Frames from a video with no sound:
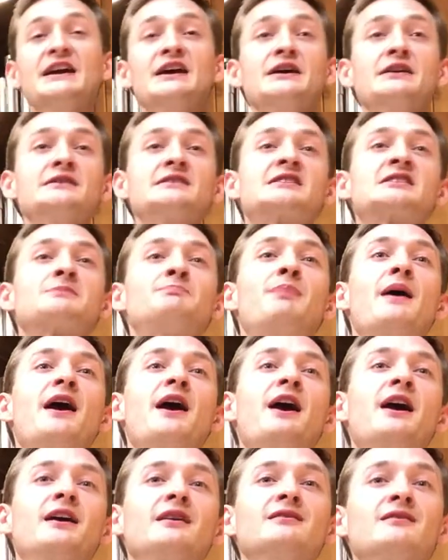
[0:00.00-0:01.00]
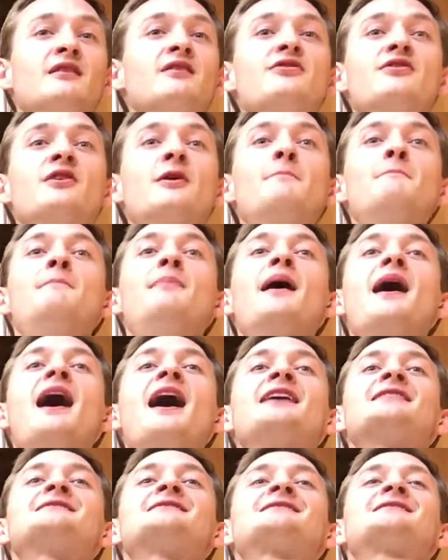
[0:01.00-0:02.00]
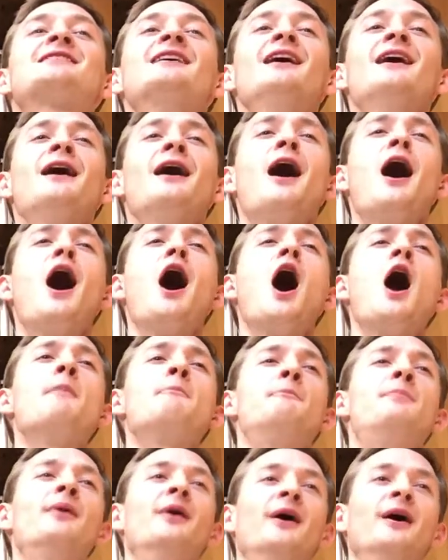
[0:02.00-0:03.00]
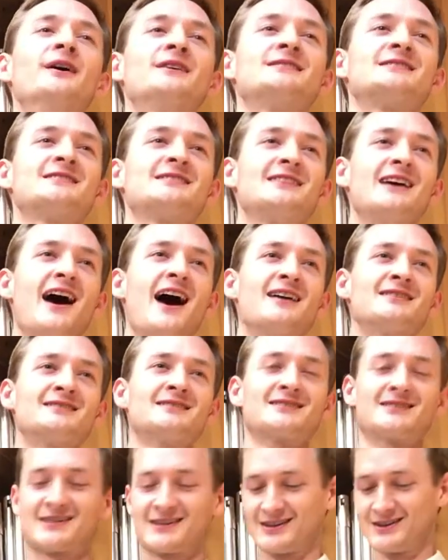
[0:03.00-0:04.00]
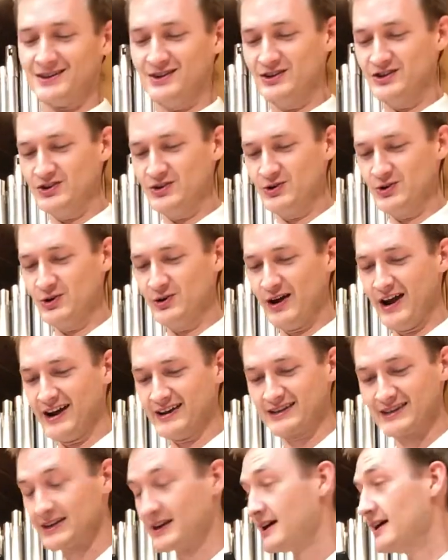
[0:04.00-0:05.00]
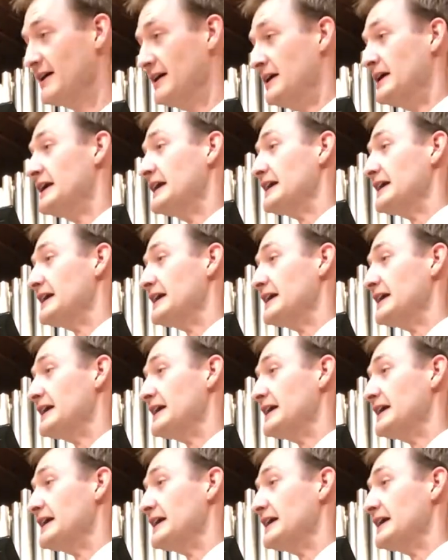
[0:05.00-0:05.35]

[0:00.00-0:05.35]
In Spain, the best upper sets do it.